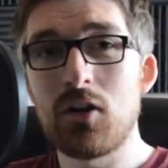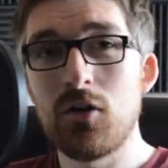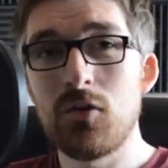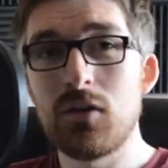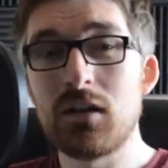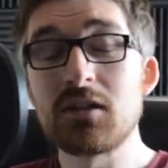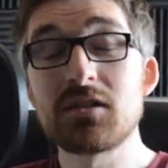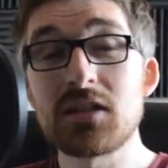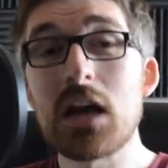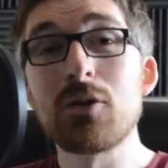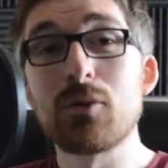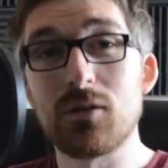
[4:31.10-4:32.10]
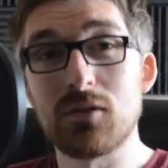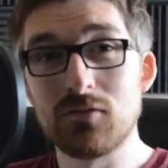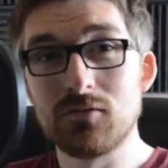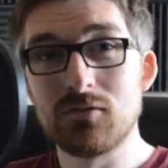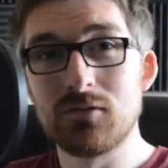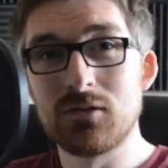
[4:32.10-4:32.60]
flow is terrible.
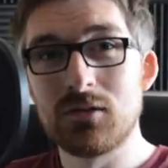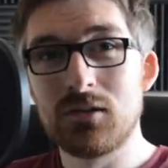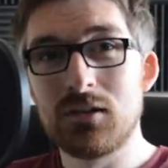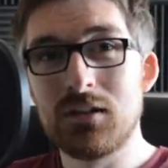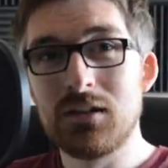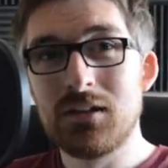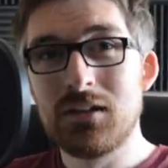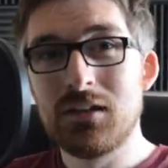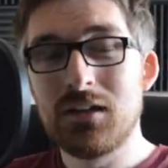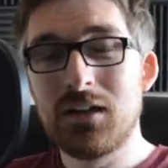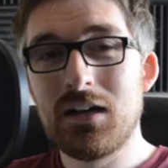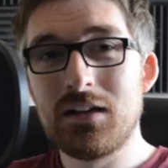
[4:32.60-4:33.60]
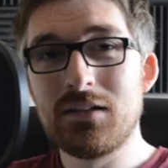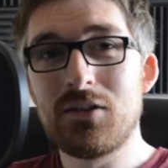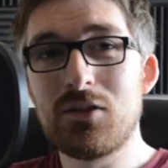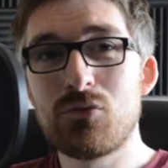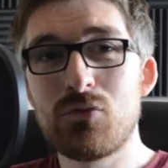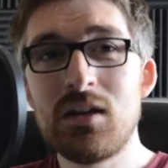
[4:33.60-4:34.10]

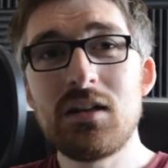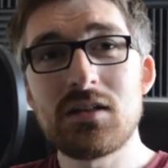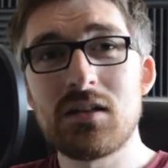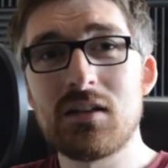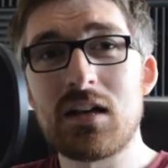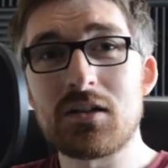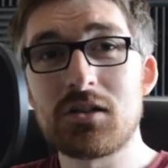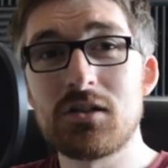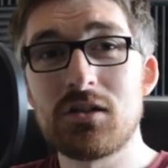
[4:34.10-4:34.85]
And the reason that